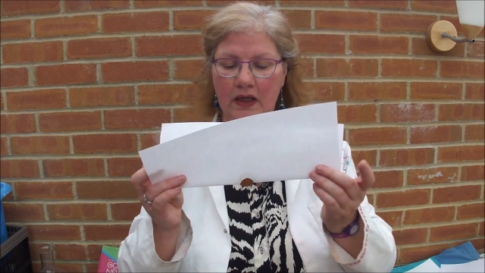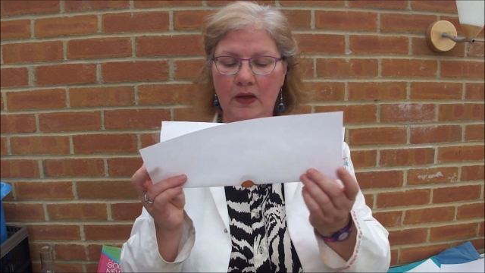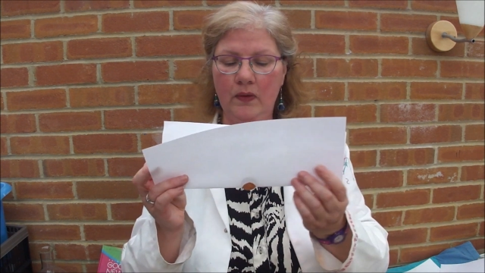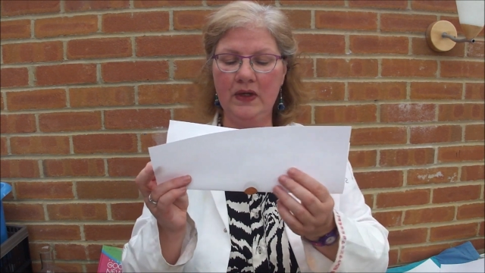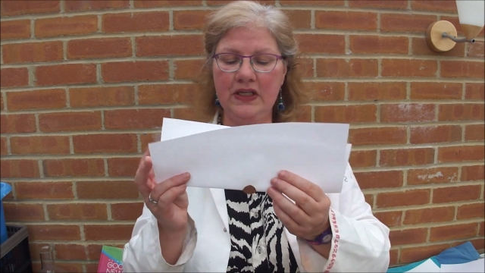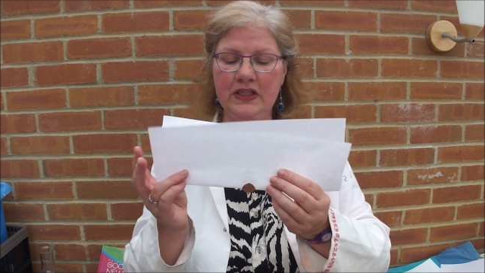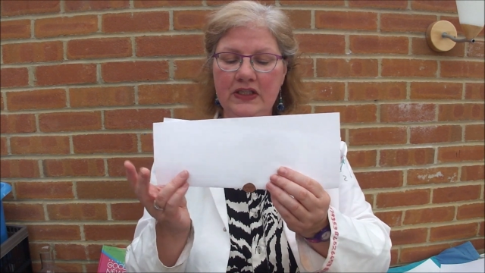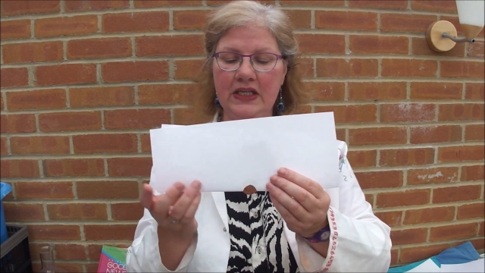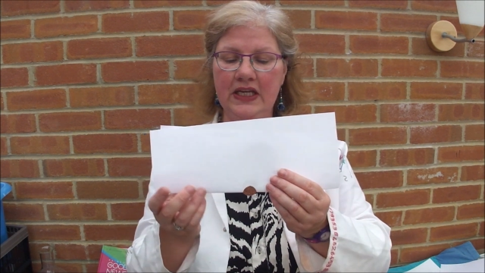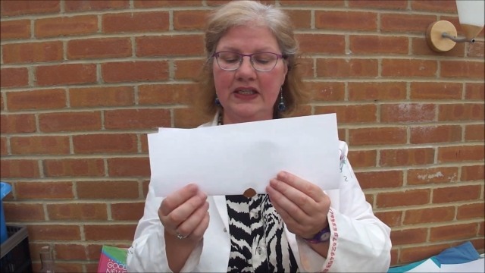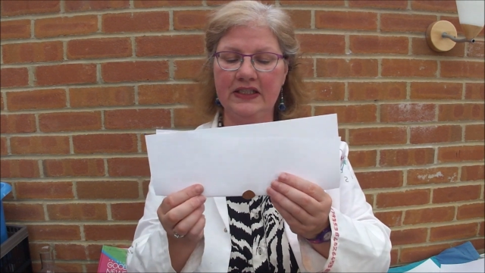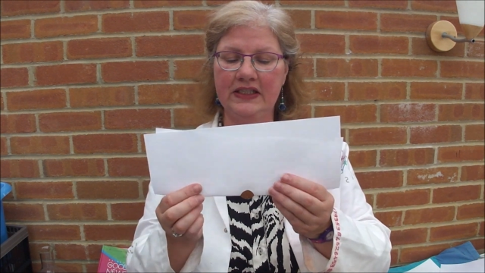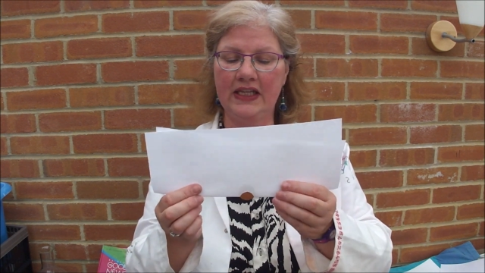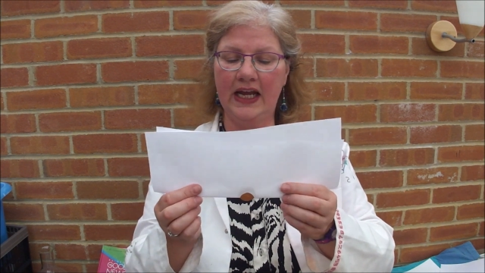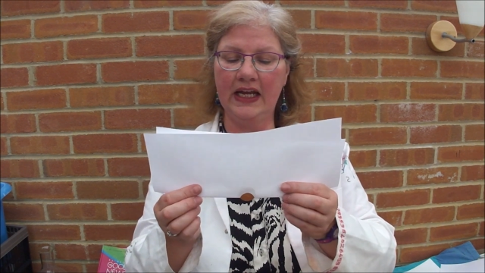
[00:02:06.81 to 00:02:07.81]
And we can see
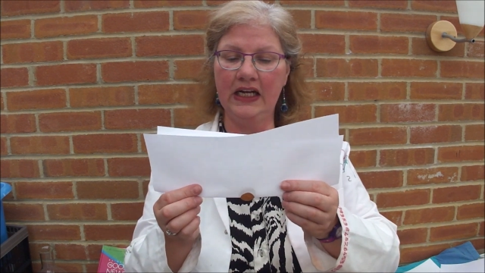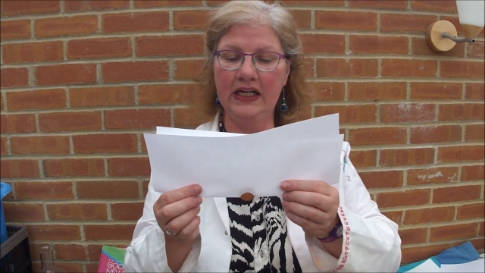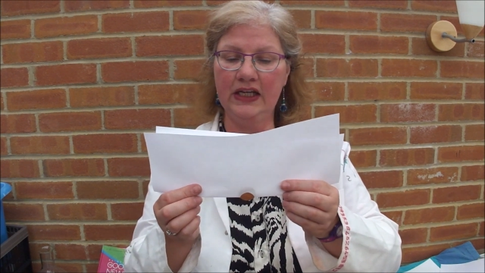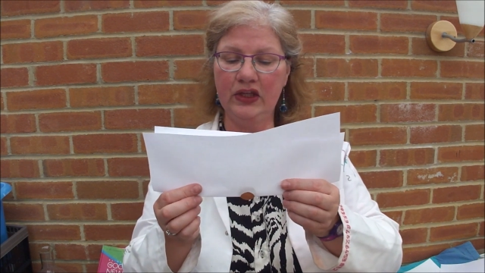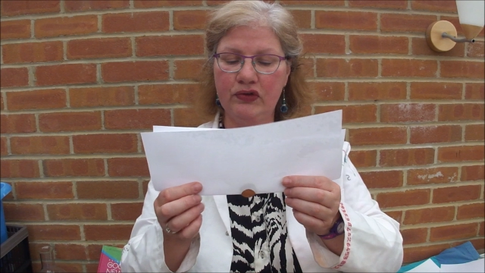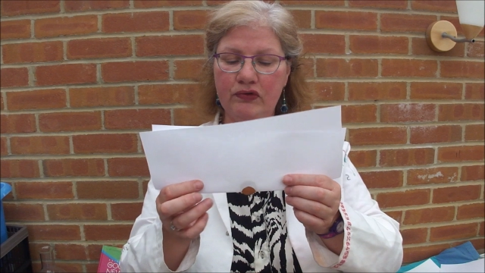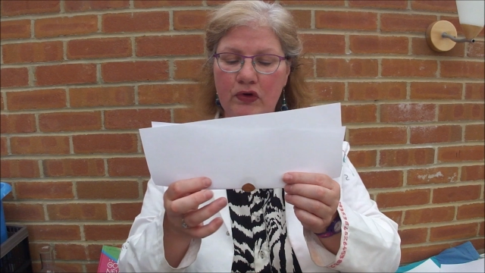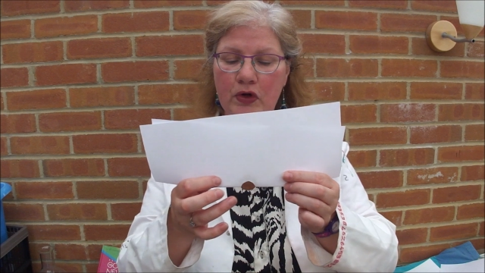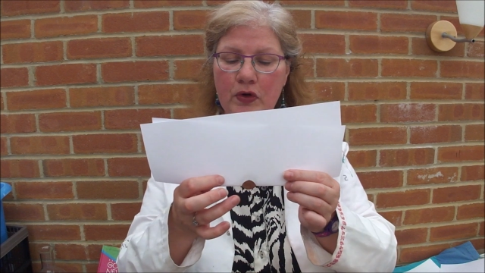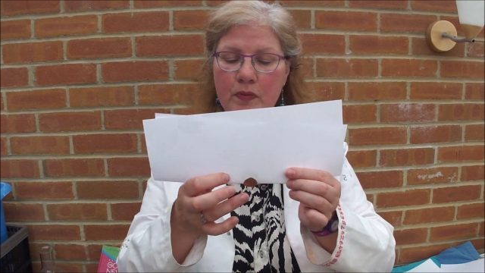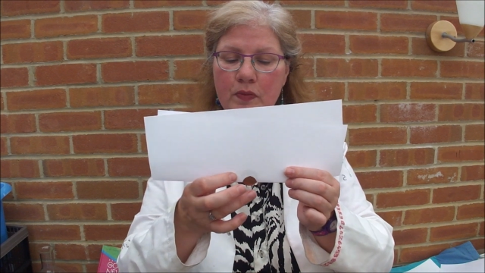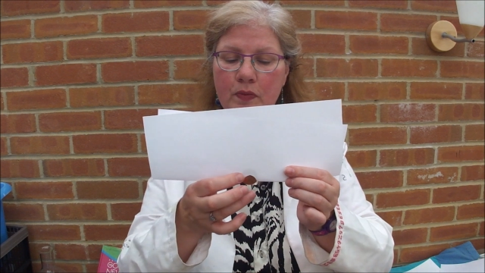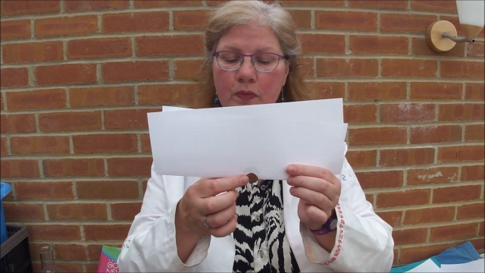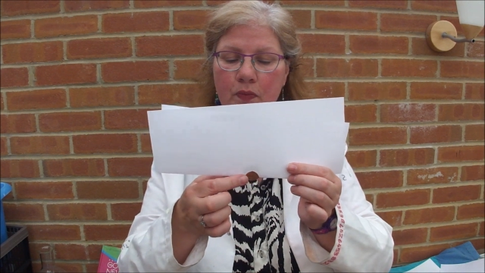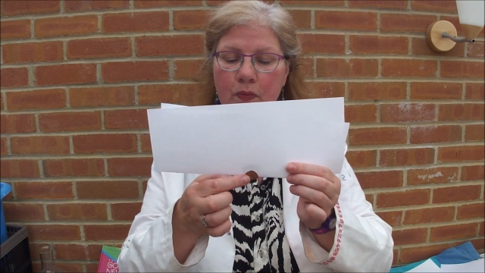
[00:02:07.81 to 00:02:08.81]
it's dangling through. It
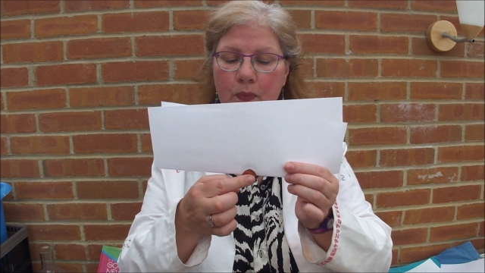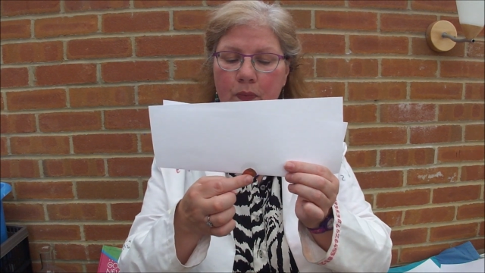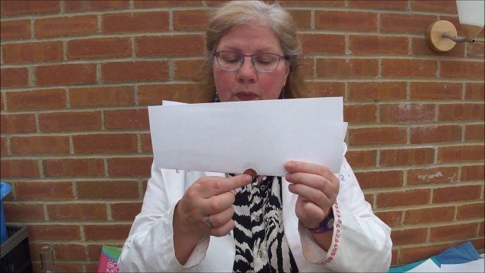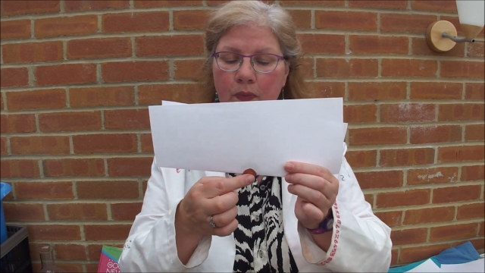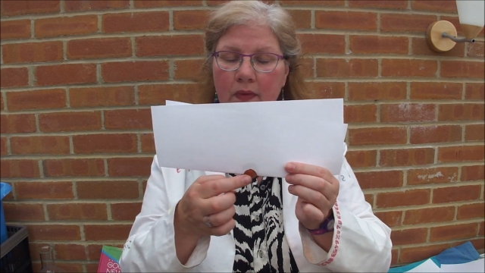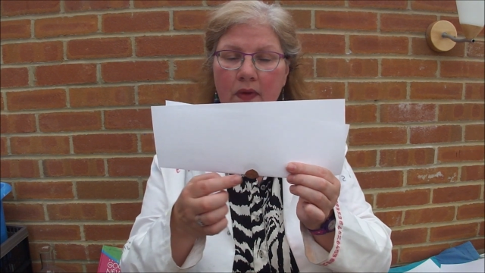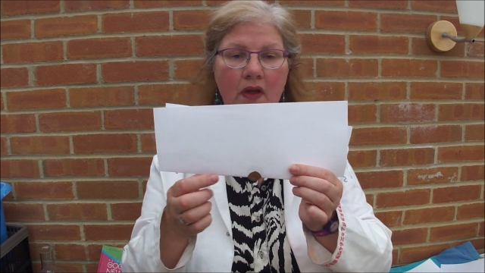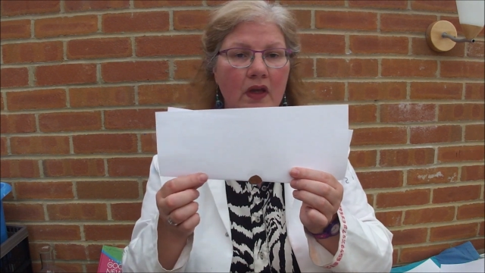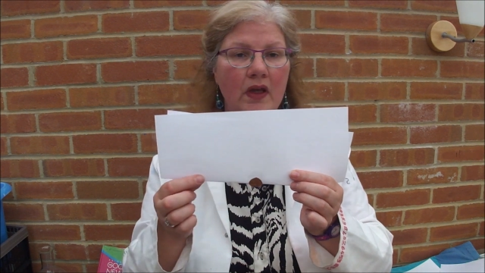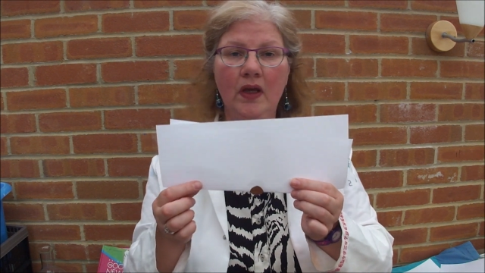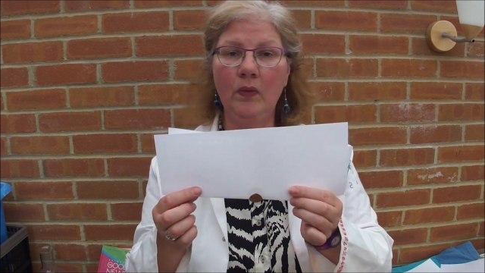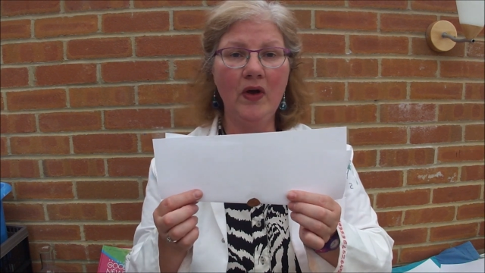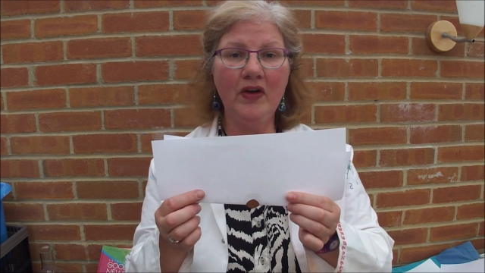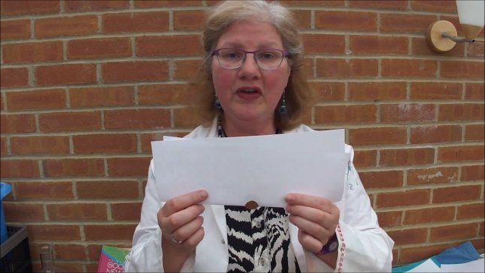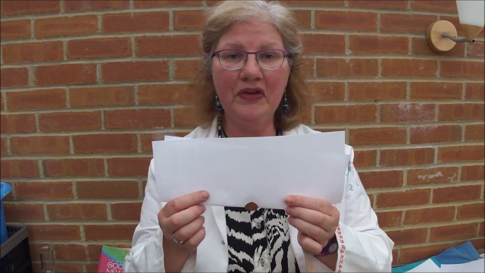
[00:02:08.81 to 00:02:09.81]

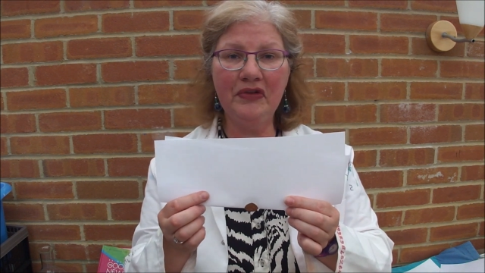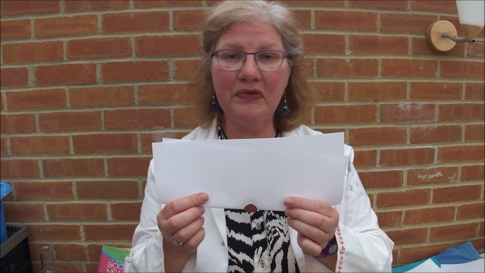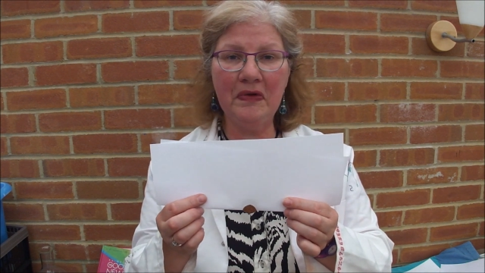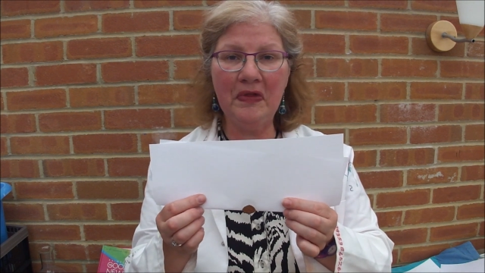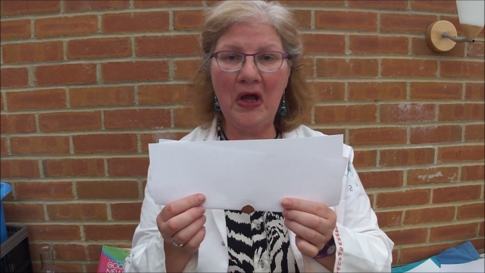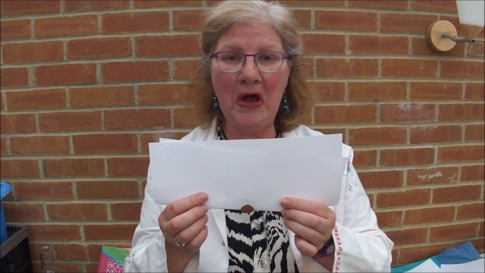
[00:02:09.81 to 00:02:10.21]
won't go through the